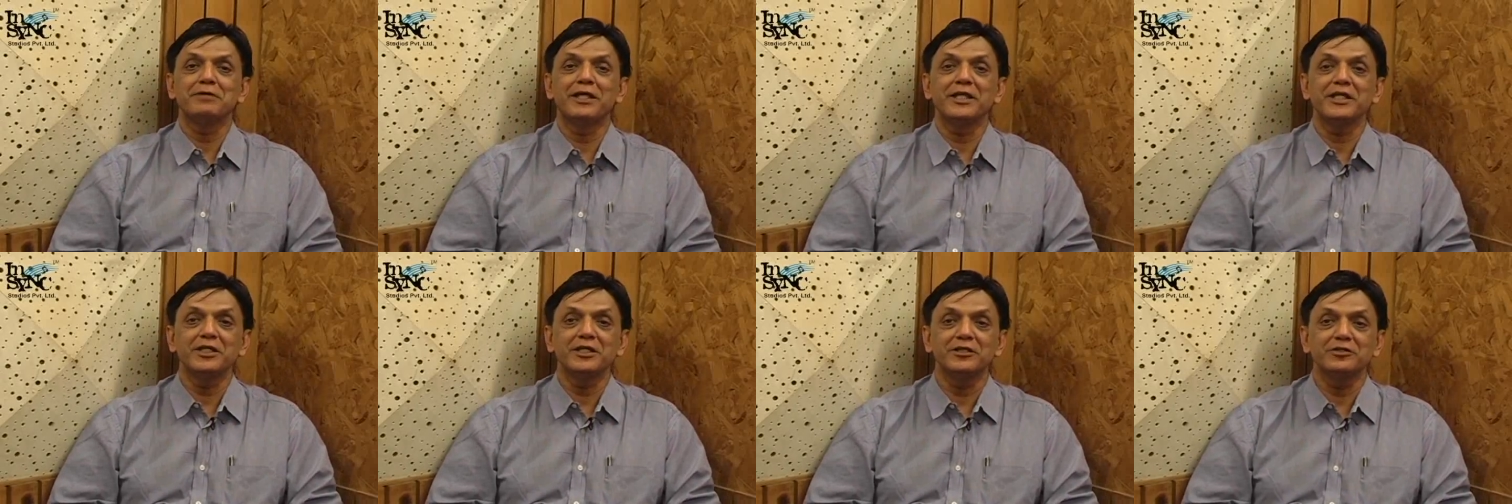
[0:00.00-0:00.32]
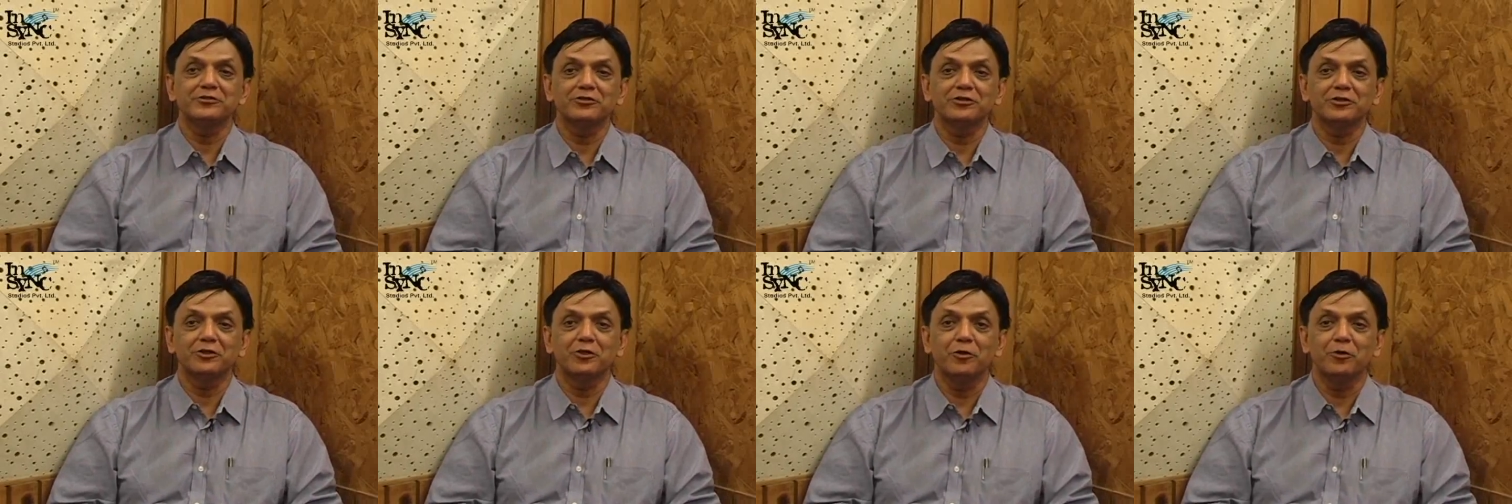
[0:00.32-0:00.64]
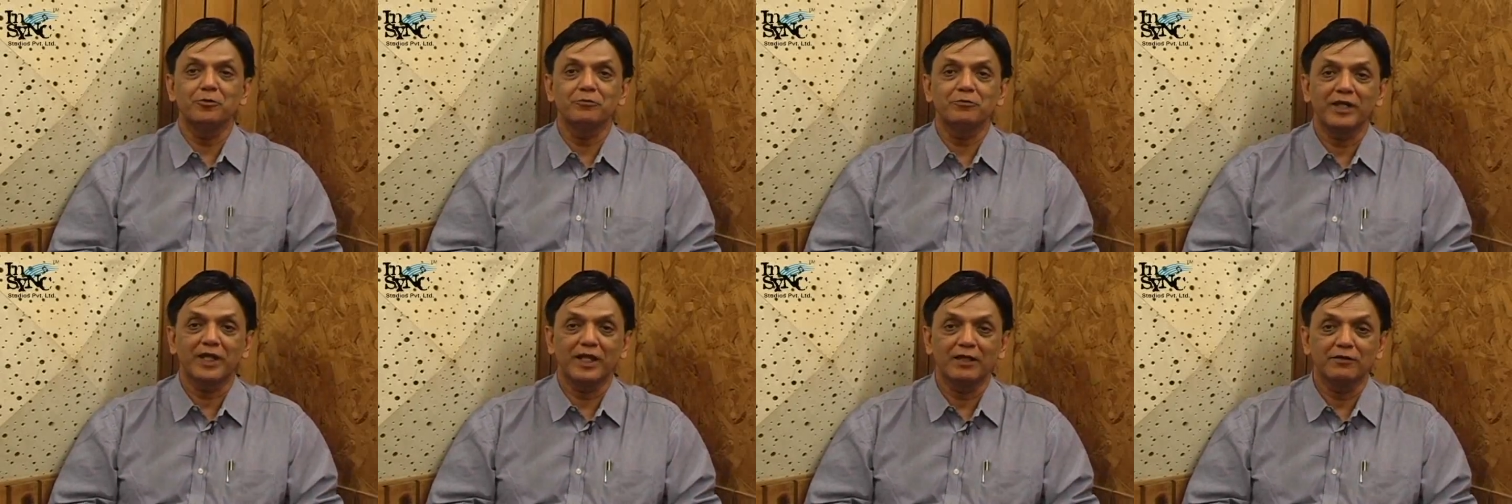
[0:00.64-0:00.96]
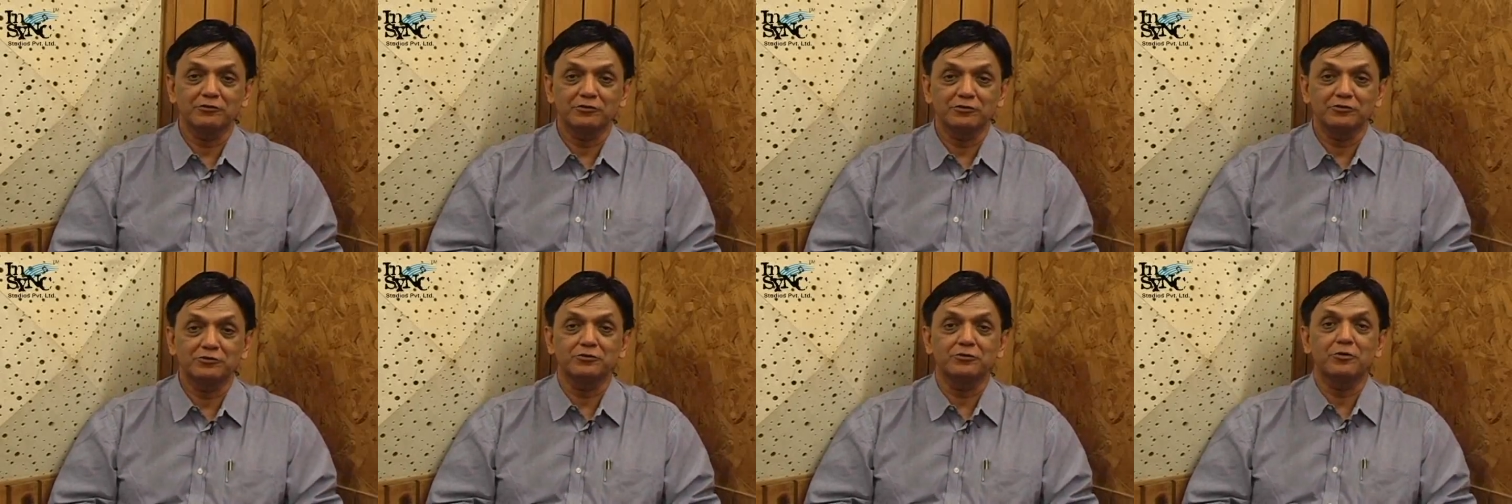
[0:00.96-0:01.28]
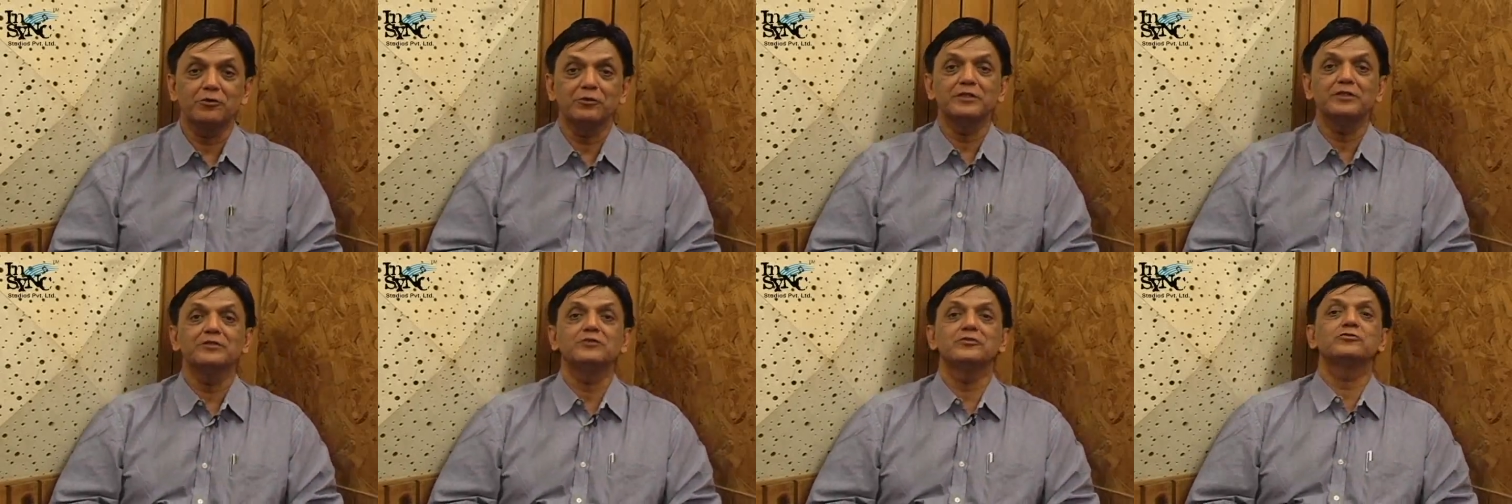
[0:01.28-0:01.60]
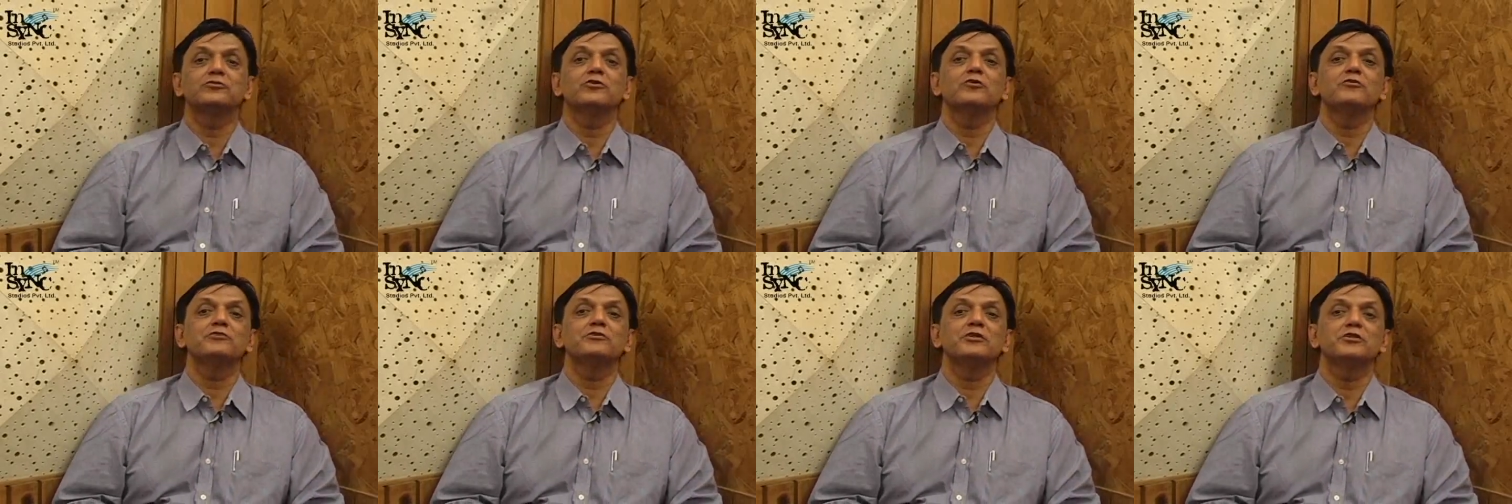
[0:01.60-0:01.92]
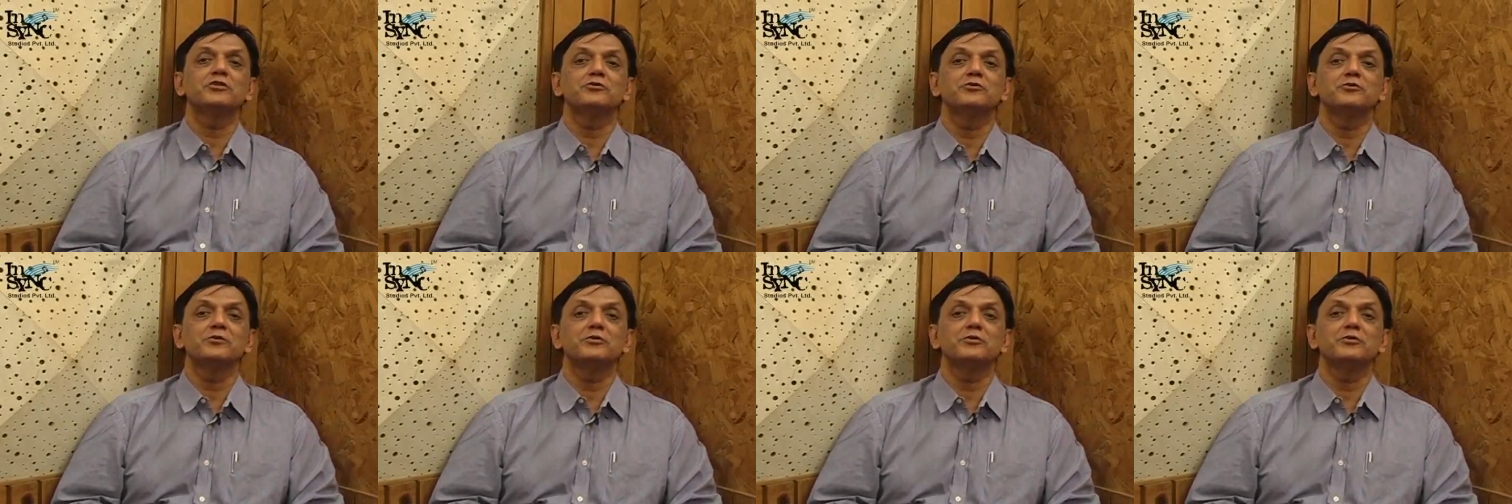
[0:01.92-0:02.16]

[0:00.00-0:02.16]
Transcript: Many years ago, when I was touring the Soviet